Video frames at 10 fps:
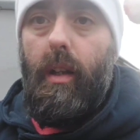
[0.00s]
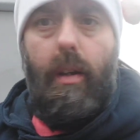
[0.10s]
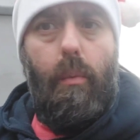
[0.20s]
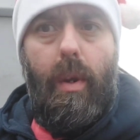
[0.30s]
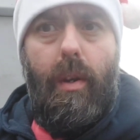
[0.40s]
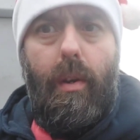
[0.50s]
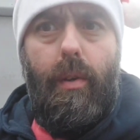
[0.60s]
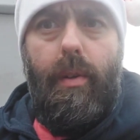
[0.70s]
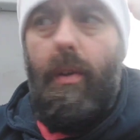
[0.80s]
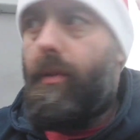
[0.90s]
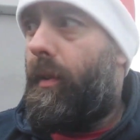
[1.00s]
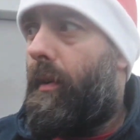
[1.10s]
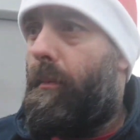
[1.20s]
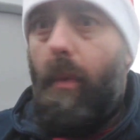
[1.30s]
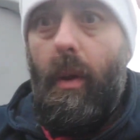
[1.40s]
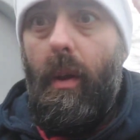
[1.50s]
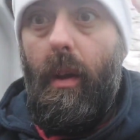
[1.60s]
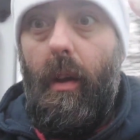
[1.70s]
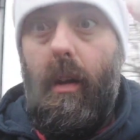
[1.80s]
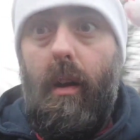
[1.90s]
cleaning windows. So
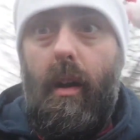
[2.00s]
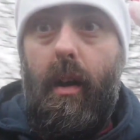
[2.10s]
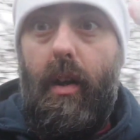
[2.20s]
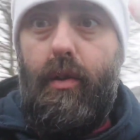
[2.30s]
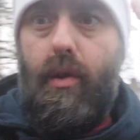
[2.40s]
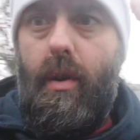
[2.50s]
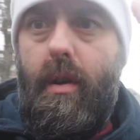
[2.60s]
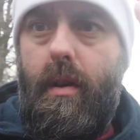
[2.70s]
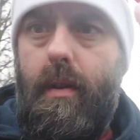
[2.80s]
enjoy.